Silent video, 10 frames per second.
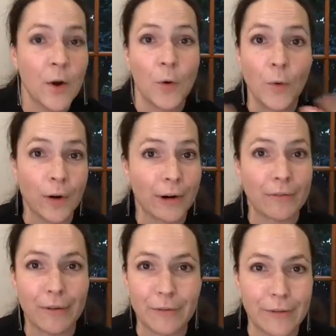Or
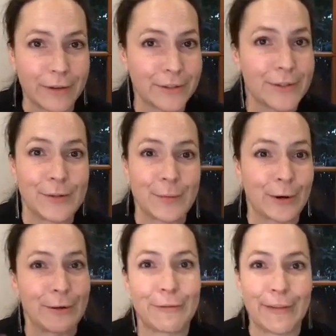if you feel super
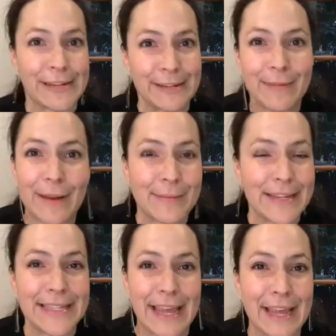offended by me
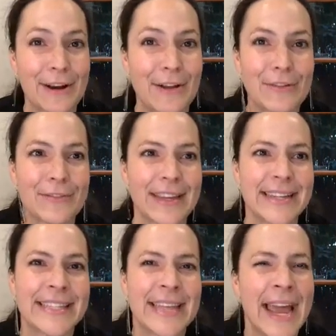saying all of
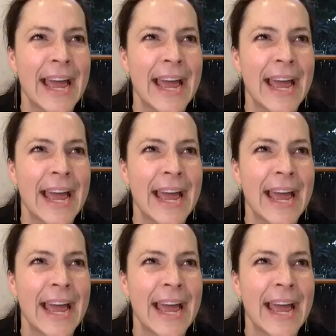this,